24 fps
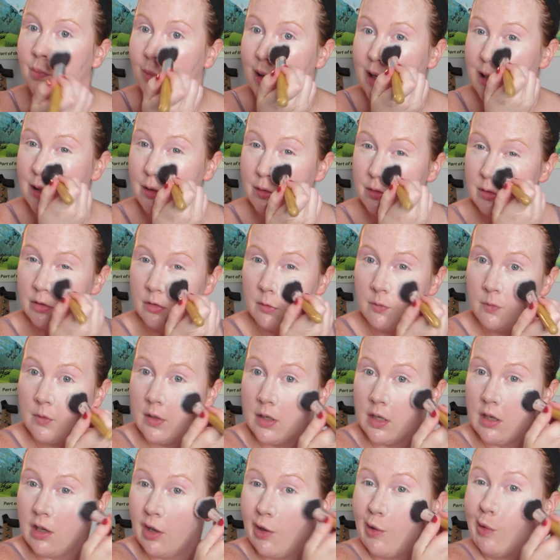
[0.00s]
my YouTube
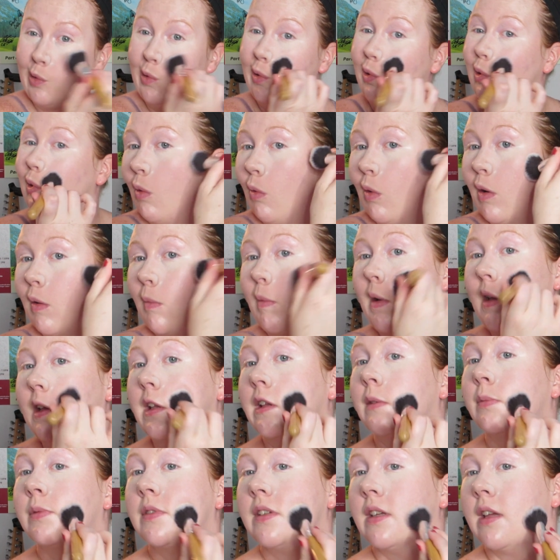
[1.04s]
videos or my
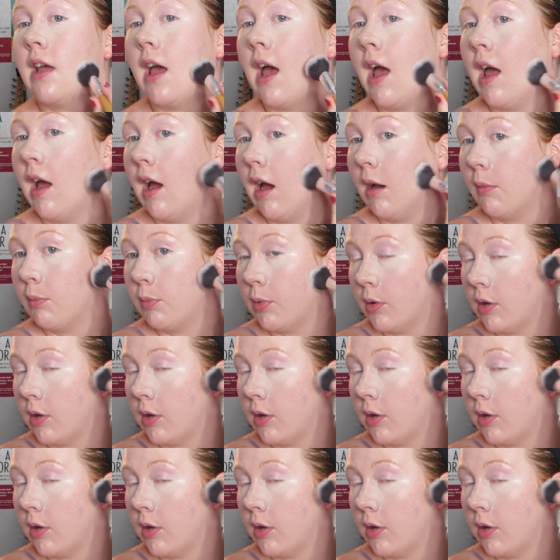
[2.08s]
Ipsy app.